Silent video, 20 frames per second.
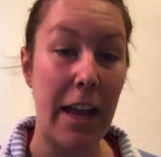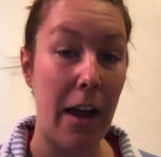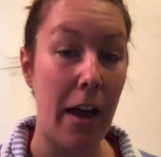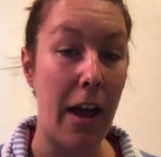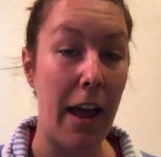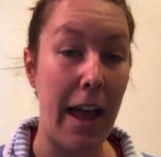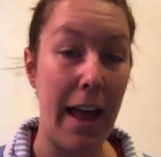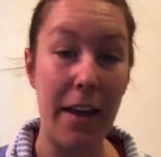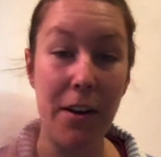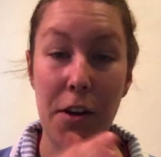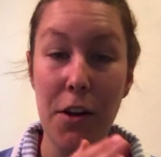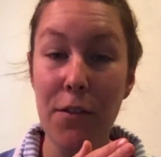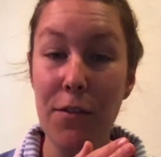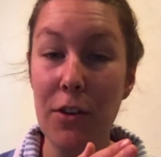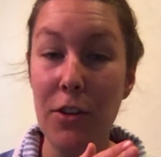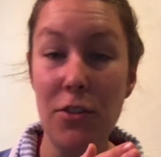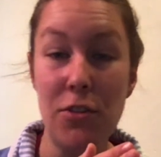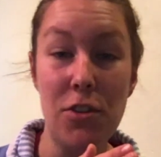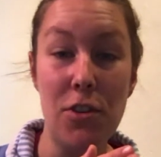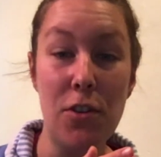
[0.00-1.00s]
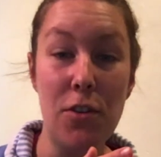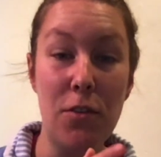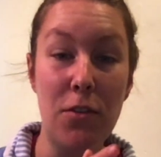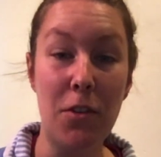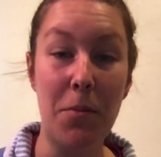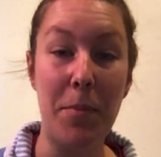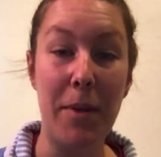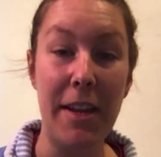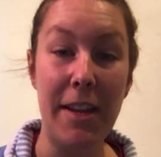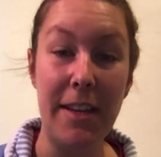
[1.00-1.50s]
Head over to the
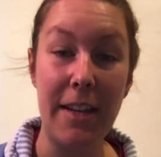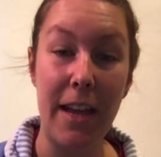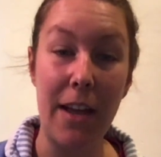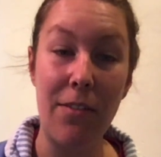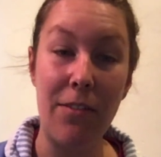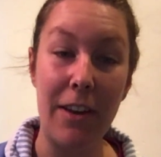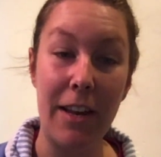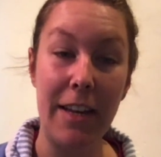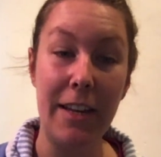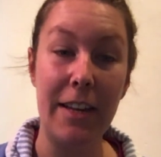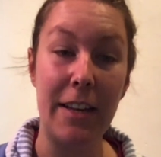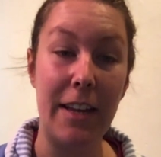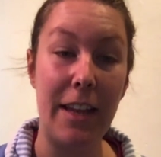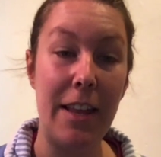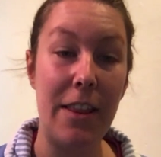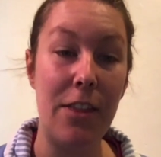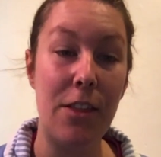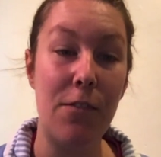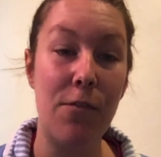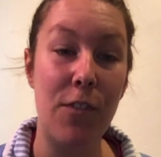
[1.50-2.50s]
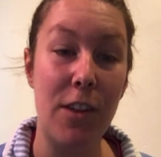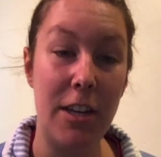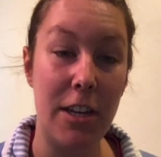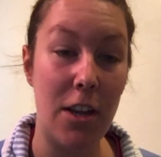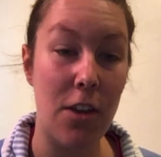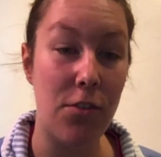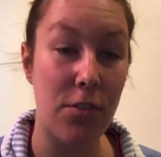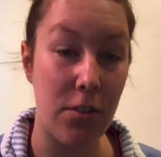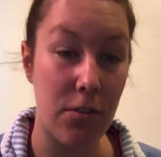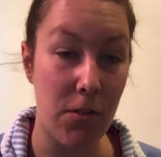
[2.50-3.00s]
PDF link in the video
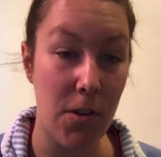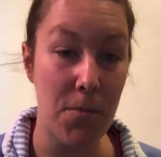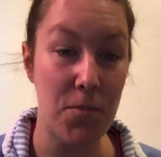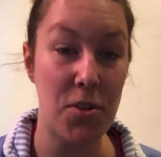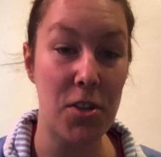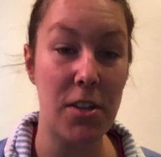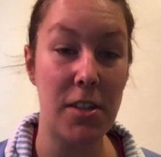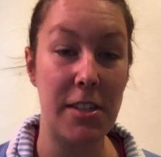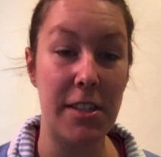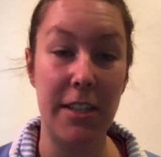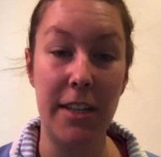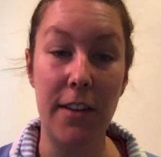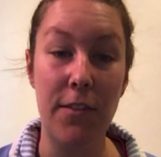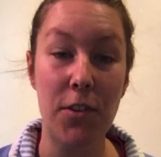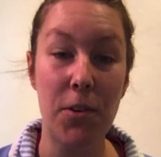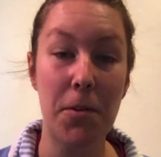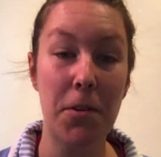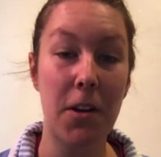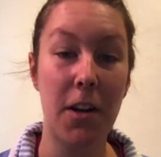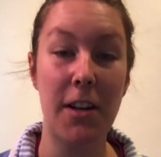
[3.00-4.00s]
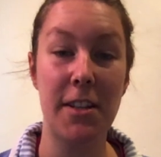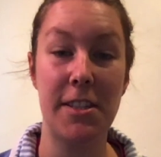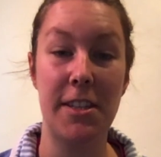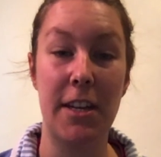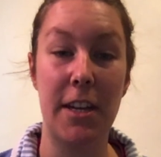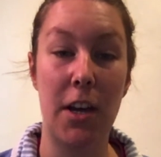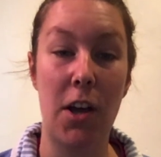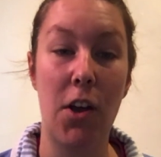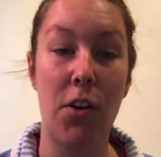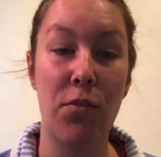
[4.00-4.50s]
description to give you an
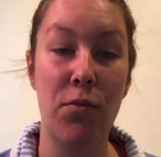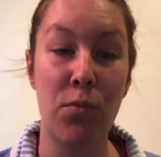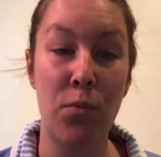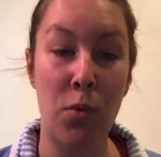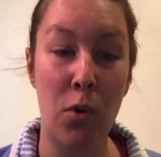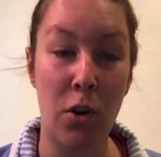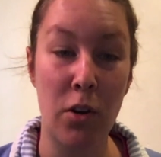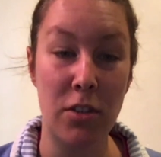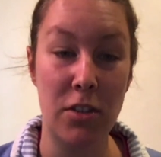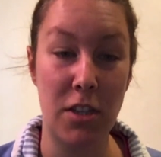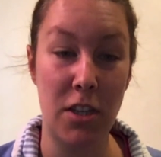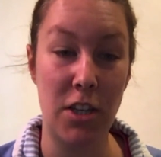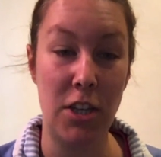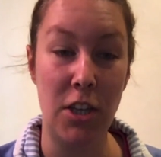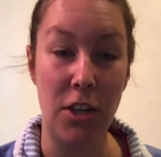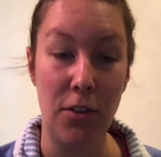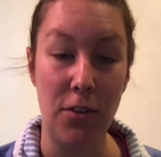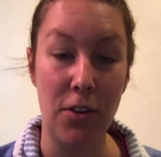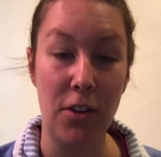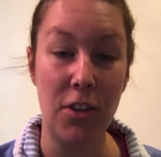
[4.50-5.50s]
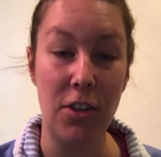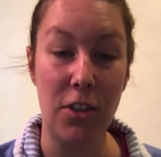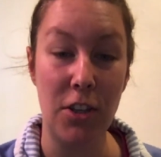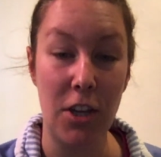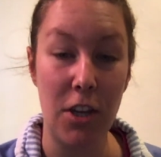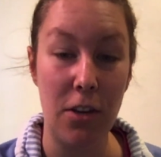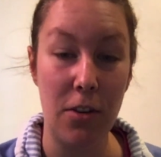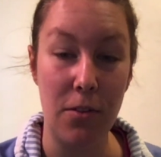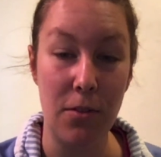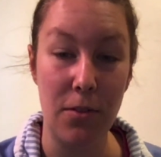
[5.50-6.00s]
idea of what you can
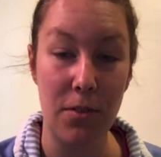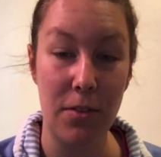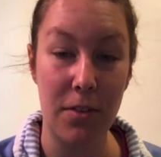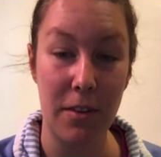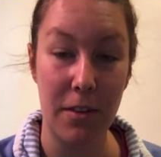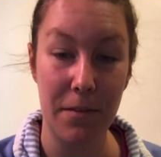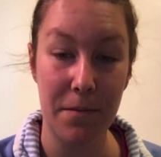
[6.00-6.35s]
use.